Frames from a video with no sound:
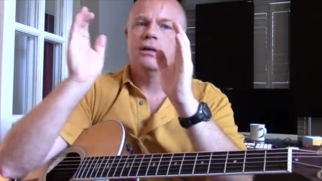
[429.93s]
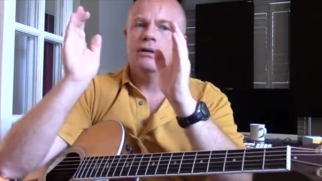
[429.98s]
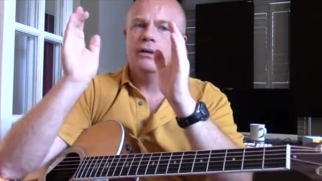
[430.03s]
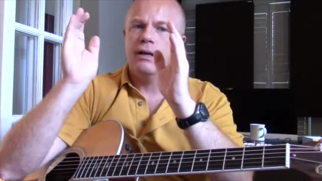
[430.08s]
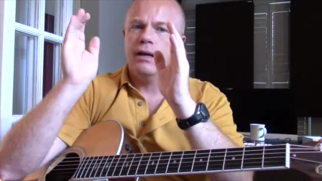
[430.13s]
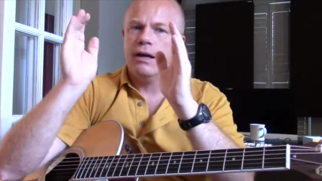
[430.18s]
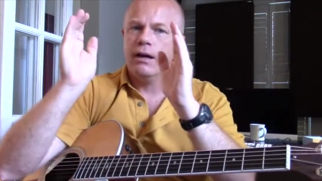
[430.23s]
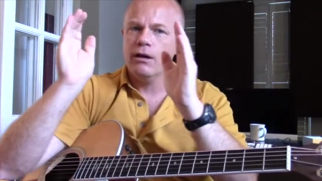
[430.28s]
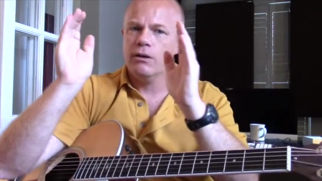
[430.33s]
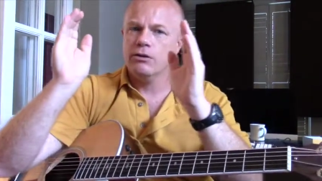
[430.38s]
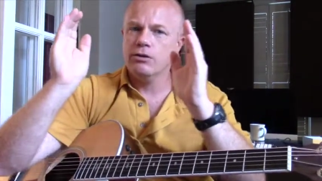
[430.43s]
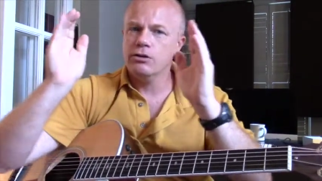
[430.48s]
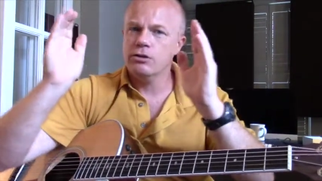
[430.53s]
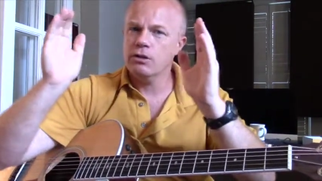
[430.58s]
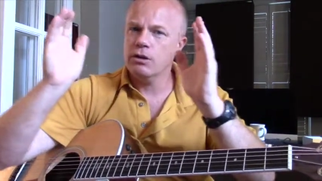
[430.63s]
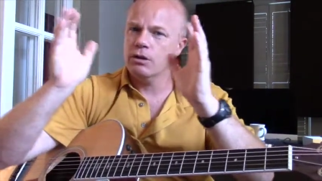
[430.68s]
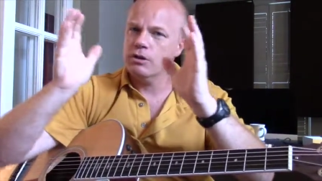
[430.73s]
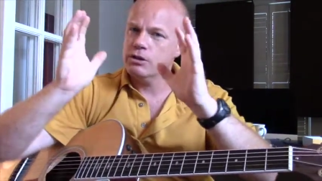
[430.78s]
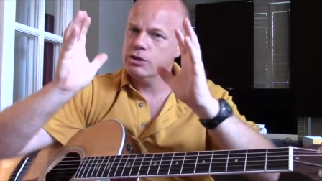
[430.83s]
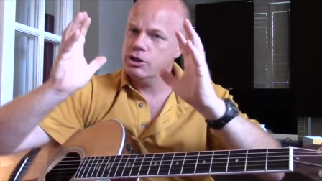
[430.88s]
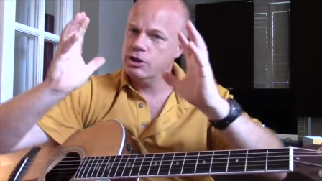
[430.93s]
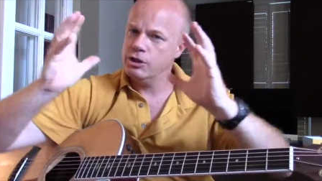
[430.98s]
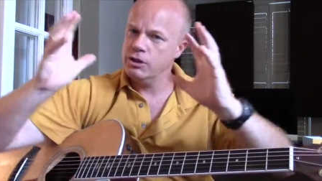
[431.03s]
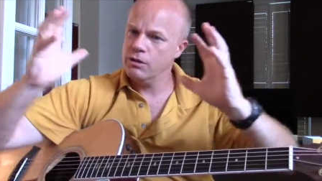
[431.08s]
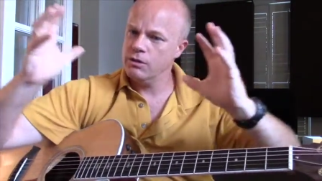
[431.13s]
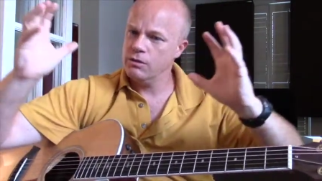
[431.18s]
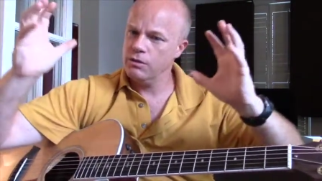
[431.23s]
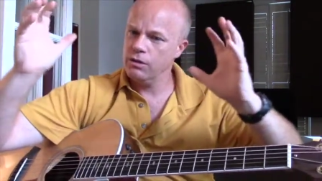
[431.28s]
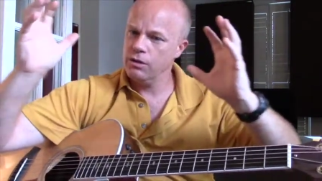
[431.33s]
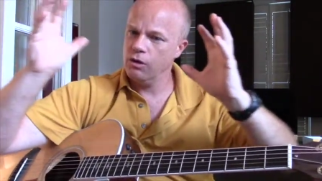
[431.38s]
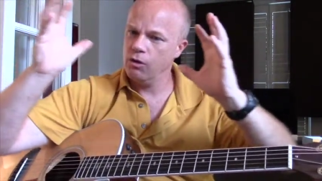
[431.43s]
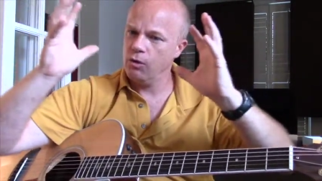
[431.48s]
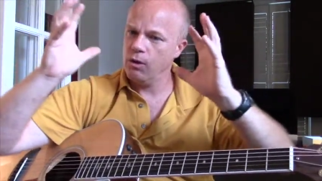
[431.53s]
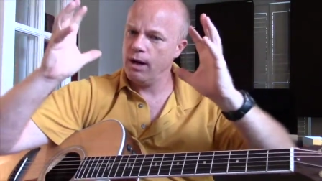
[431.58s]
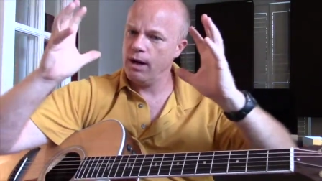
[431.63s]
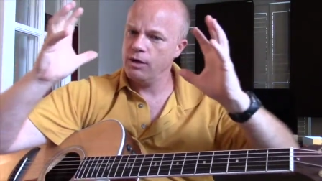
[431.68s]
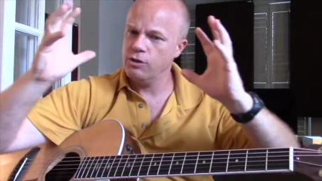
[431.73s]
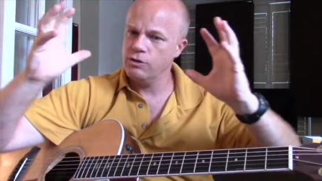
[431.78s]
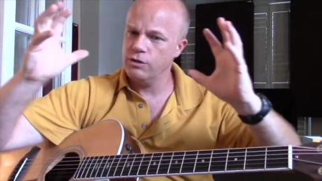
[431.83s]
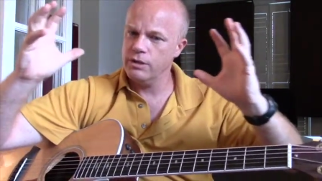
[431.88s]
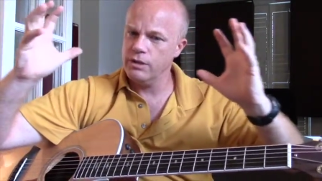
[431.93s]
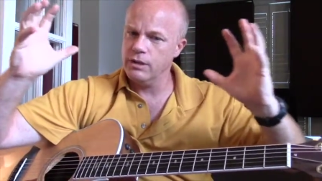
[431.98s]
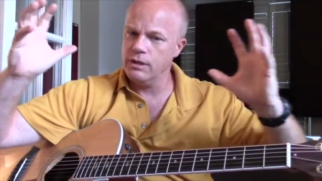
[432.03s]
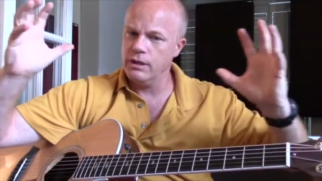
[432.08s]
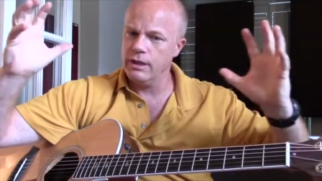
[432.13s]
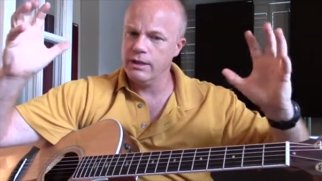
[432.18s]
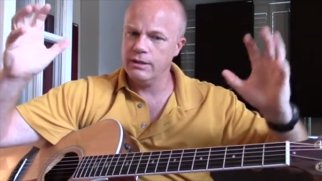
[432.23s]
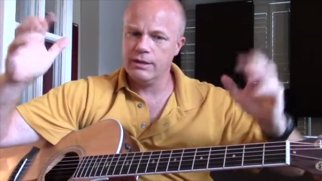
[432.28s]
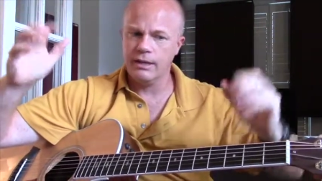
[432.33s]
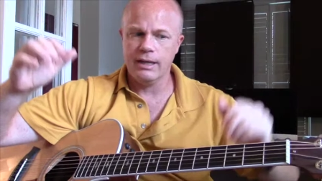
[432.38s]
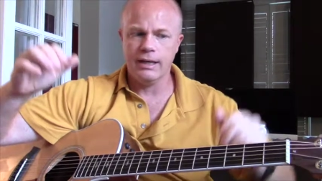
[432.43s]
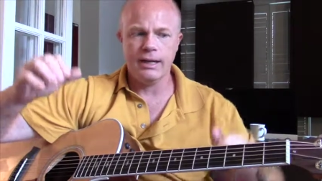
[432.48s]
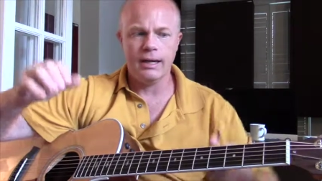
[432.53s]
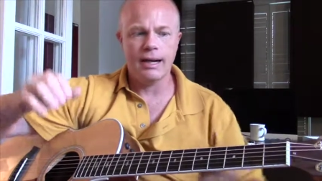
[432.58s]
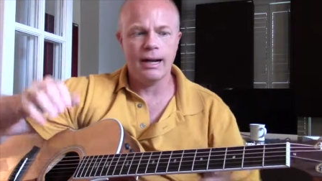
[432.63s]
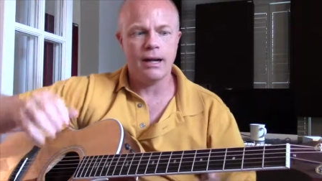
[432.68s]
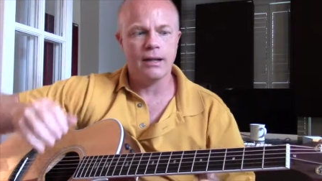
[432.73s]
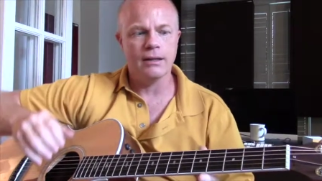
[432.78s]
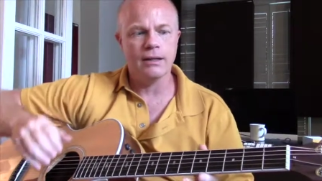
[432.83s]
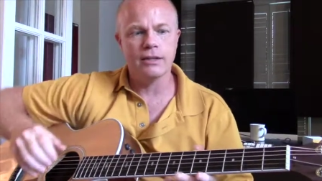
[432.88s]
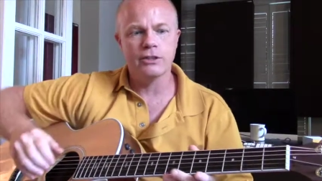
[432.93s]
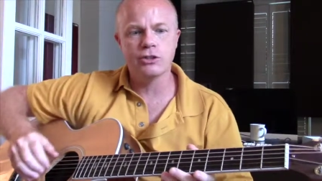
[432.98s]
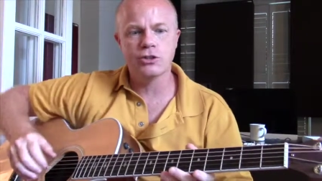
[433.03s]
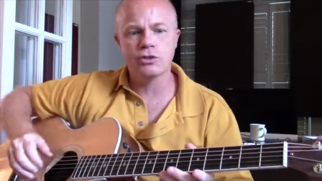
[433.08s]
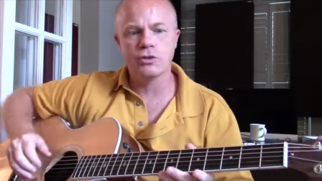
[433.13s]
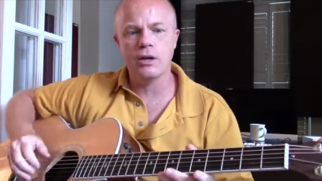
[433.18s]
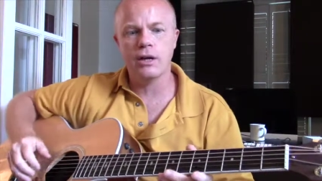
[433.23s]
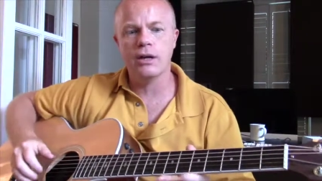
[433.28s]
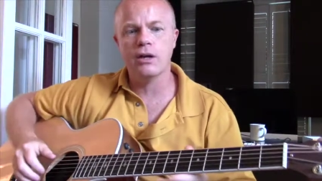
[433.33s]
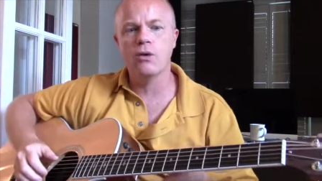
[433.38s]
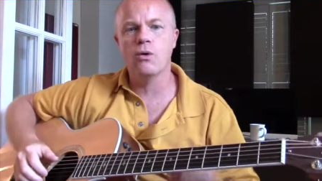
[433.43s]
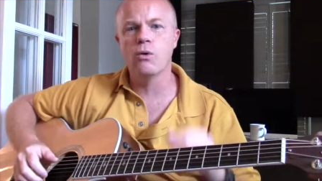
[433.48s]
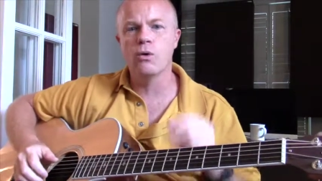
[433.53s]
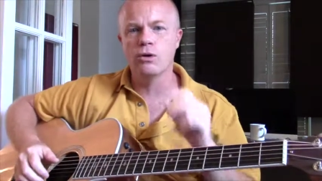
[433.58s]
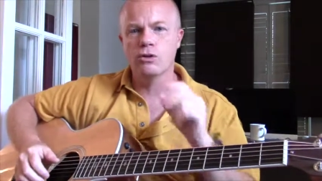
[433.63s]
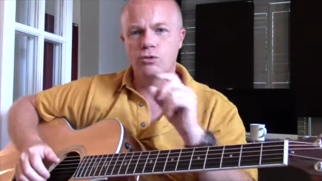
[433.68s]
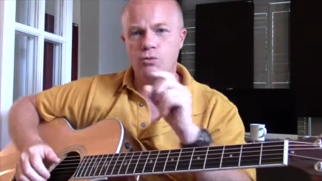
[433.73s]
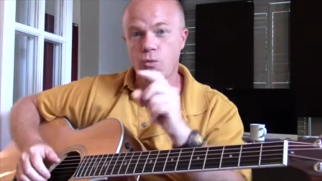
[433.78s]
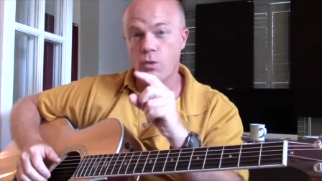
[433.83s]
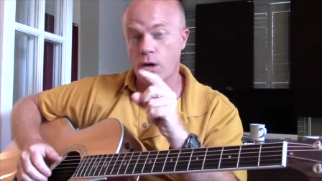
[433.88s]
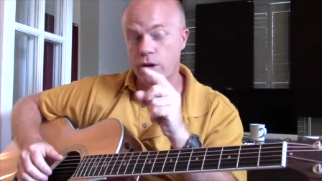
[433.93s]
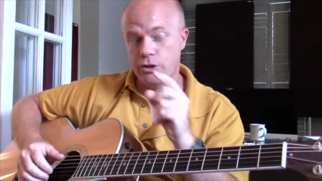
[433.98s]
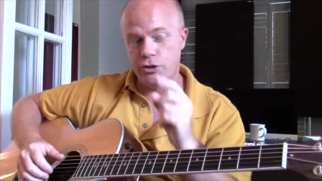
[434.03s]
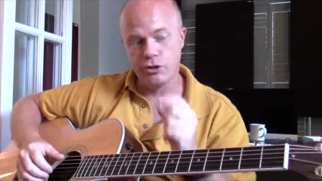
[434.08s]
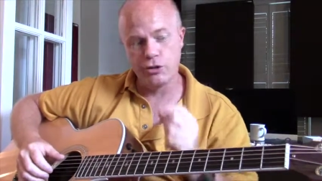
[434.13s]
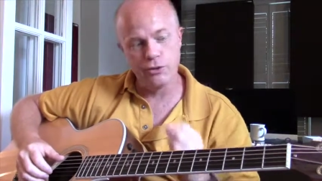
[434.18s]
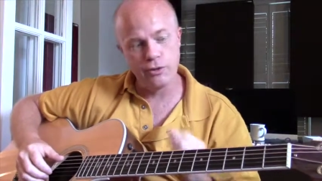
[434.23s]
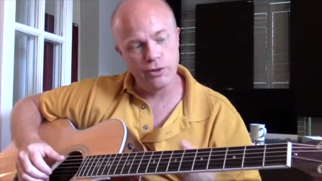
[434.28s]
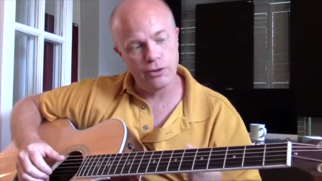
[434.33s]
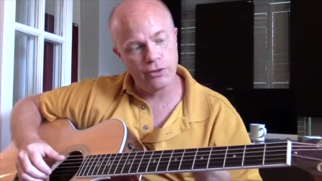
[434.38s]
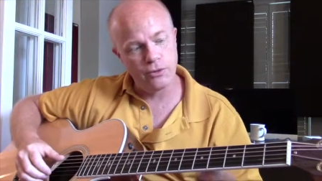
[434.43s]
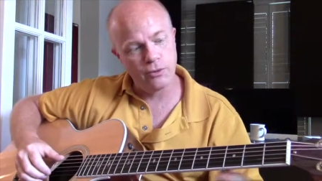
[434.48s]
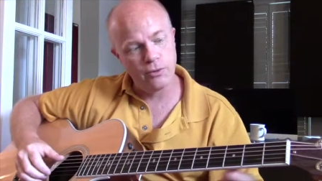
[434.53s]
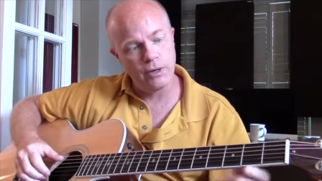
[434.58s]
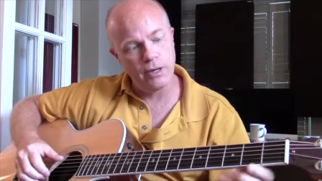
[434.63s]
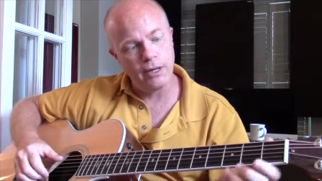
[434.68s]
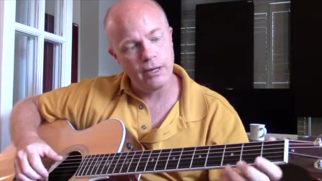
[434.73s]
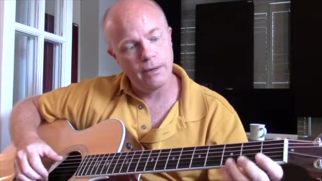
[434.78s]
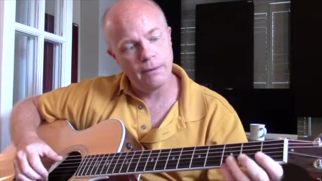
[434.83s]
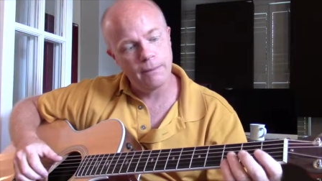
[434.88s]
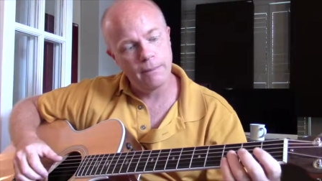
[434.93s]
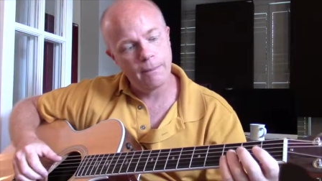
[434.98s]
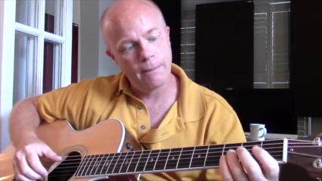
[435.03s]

Now start gradually lengthening it out. Let's try chords 1, 2, and 3.